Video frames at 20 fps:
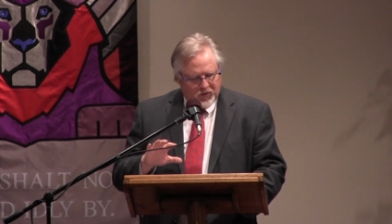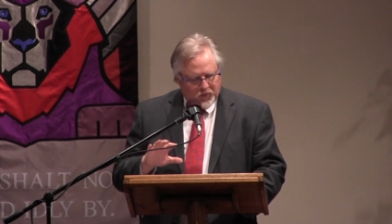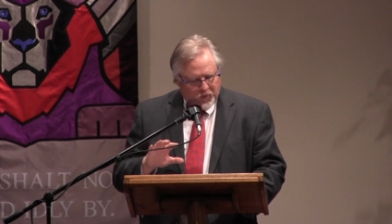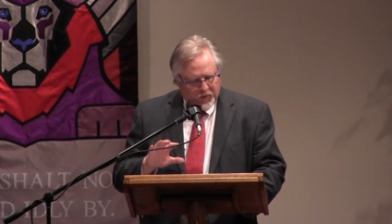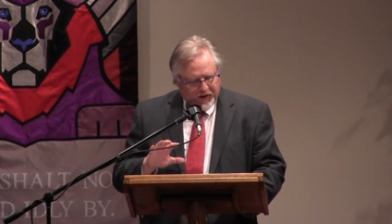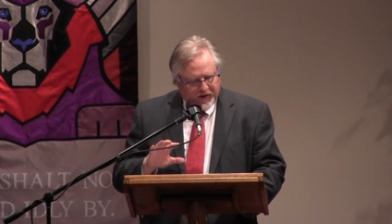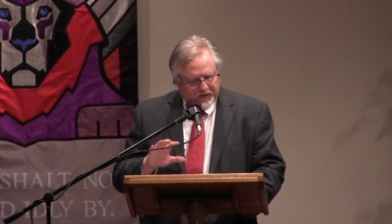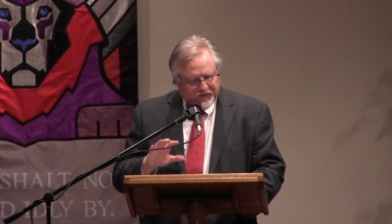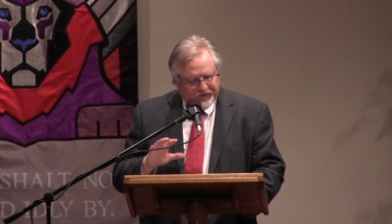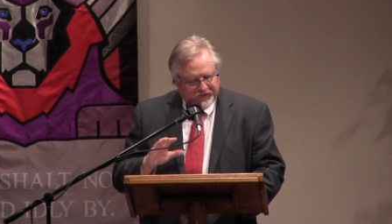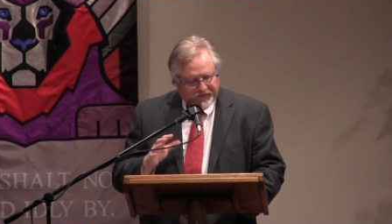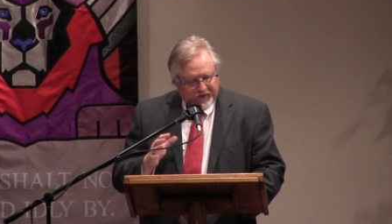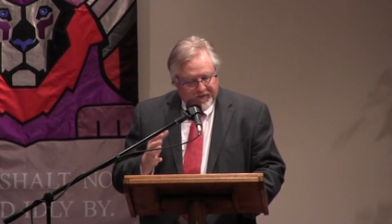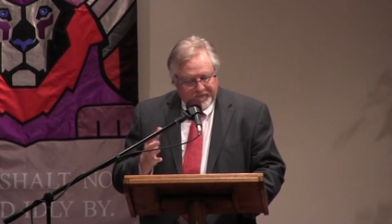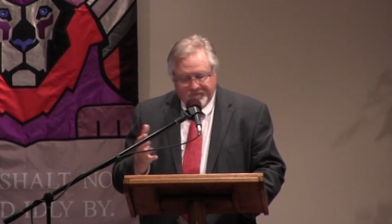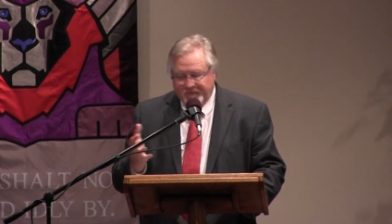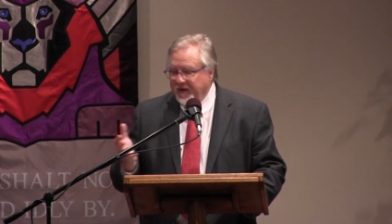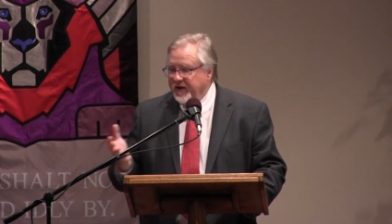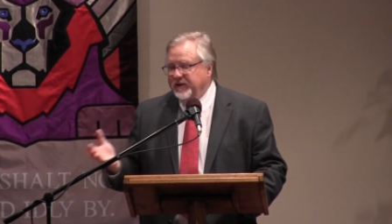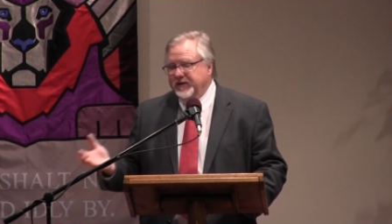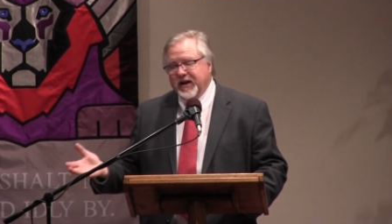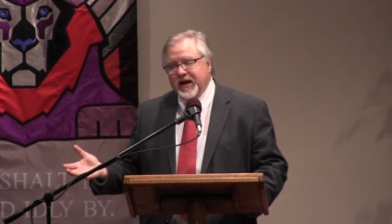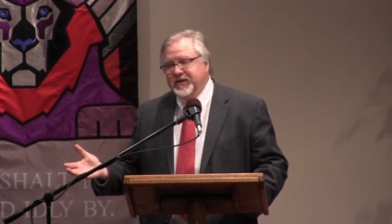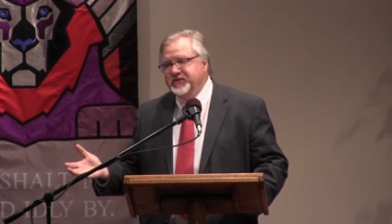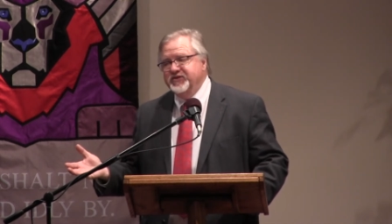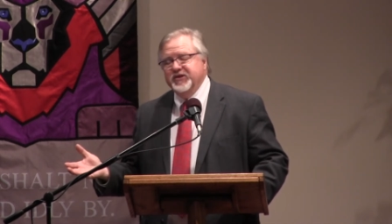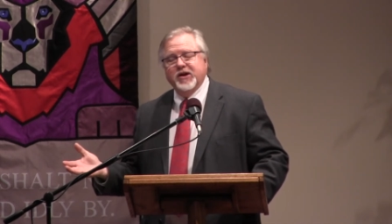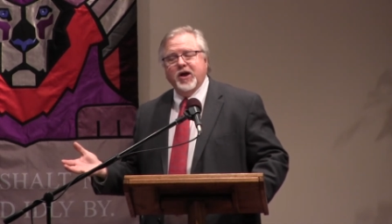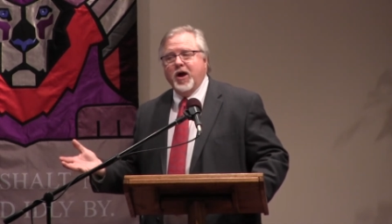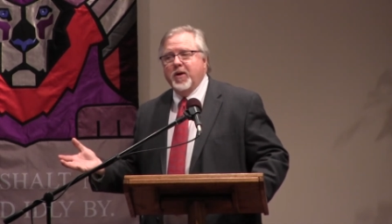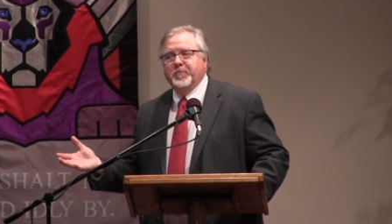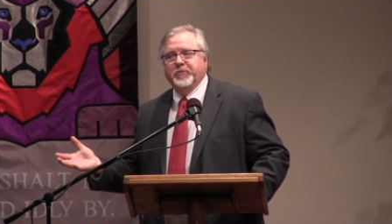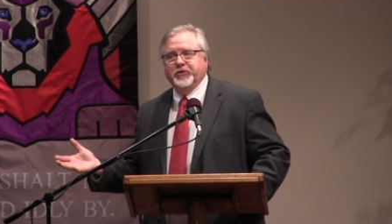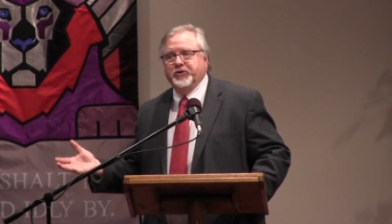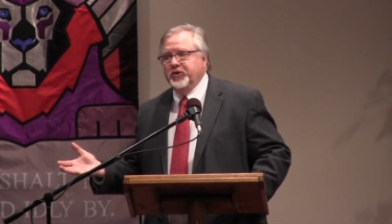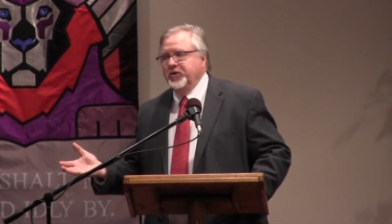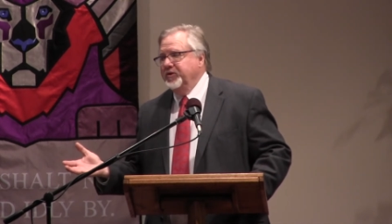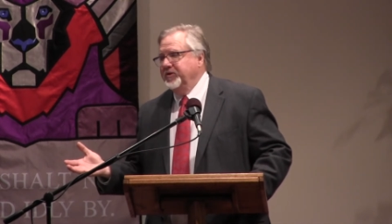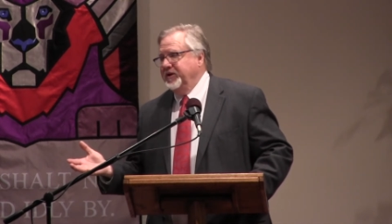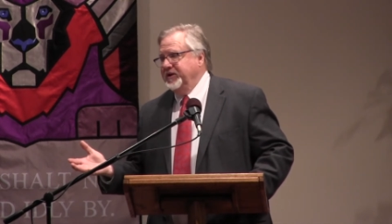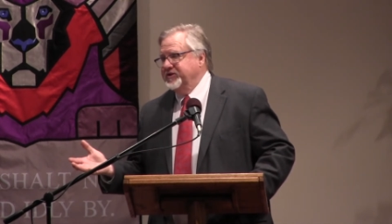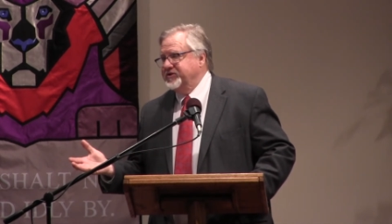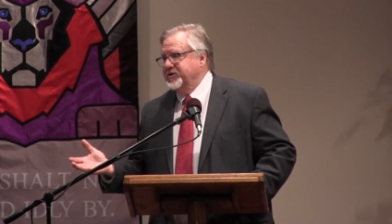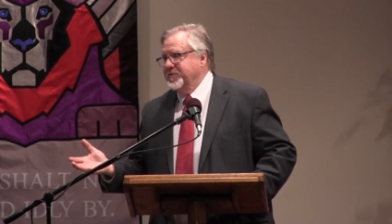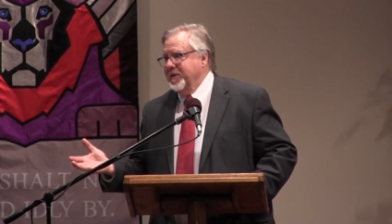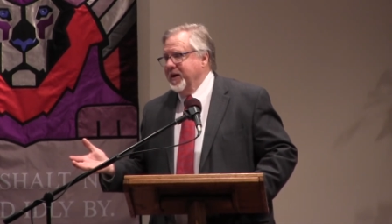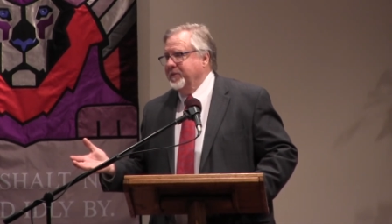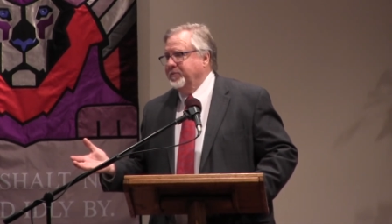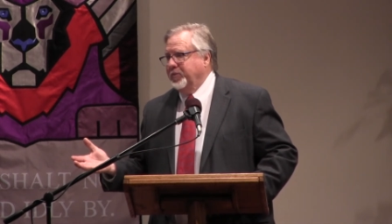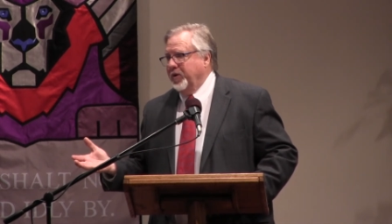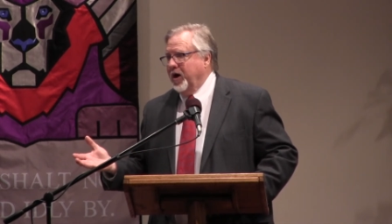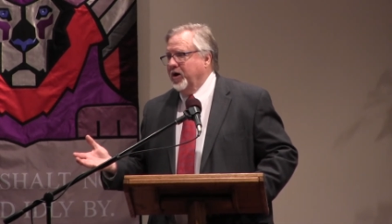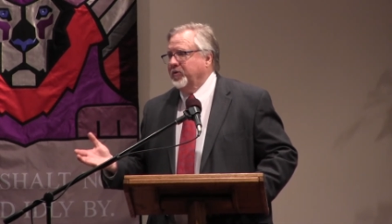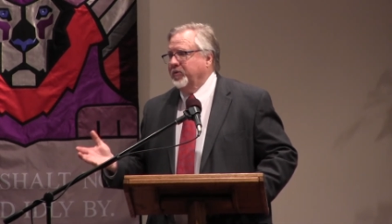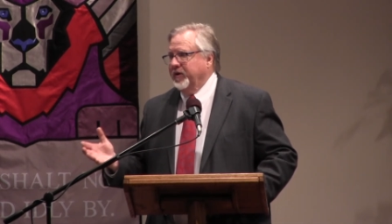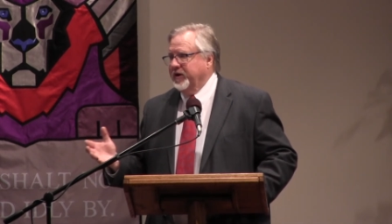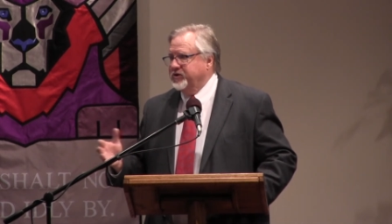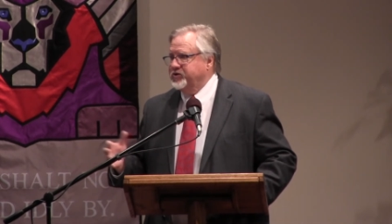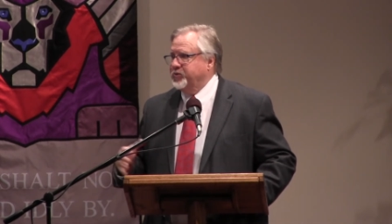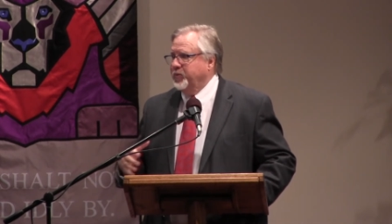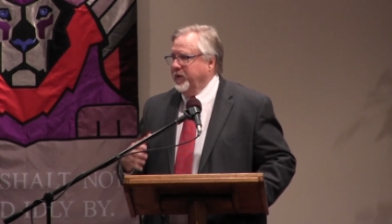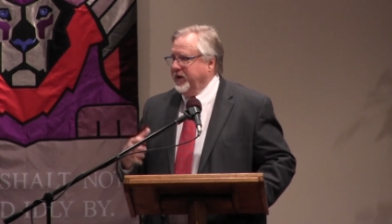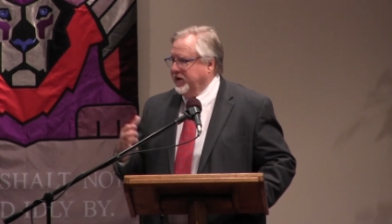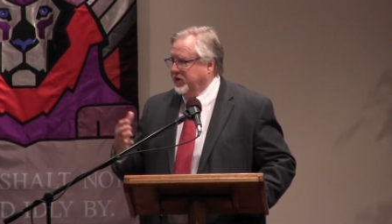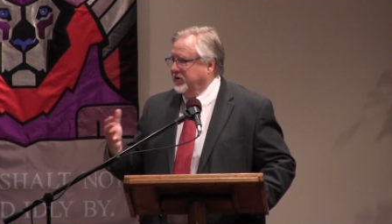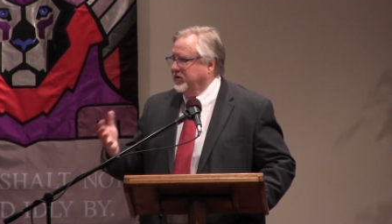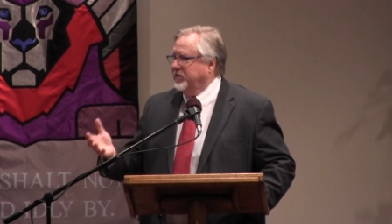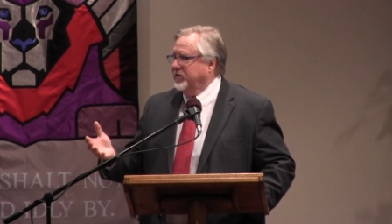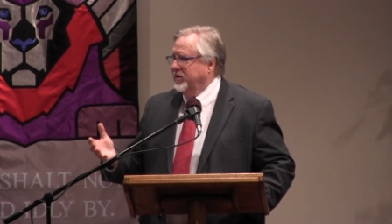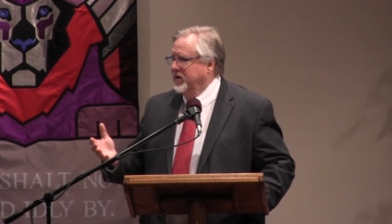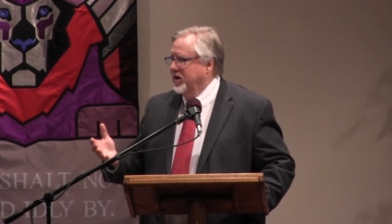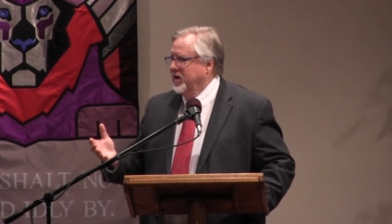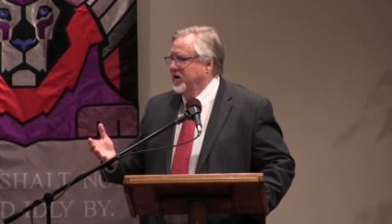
with some fantastic opportunities to make progress. We could